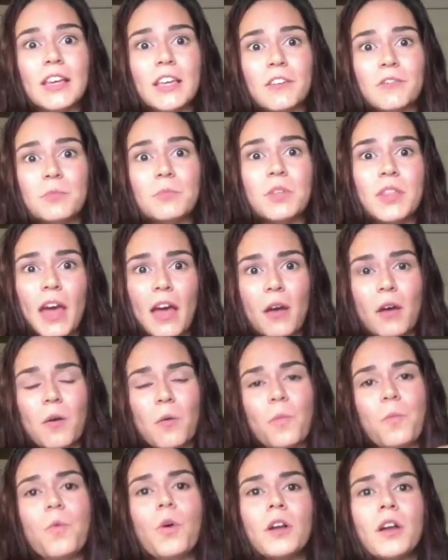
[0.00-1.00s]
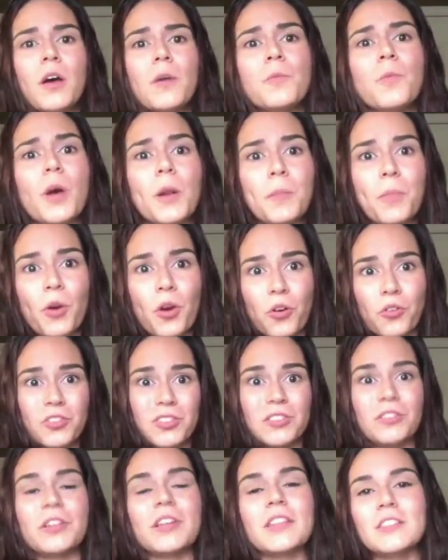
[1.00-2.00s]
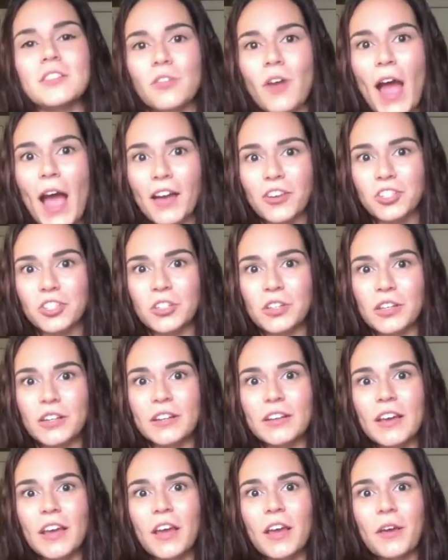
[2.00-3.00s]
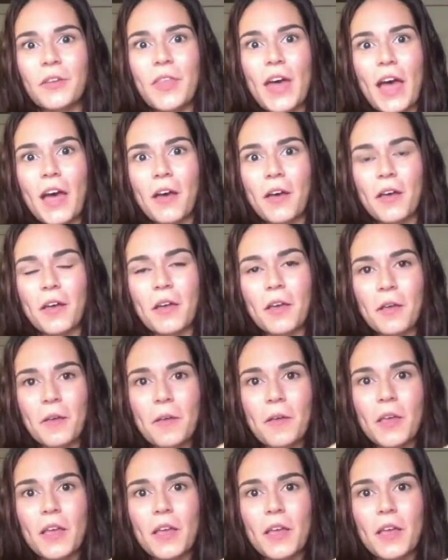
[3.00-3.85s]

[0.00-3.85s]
gives me that one-on-one personal interaction that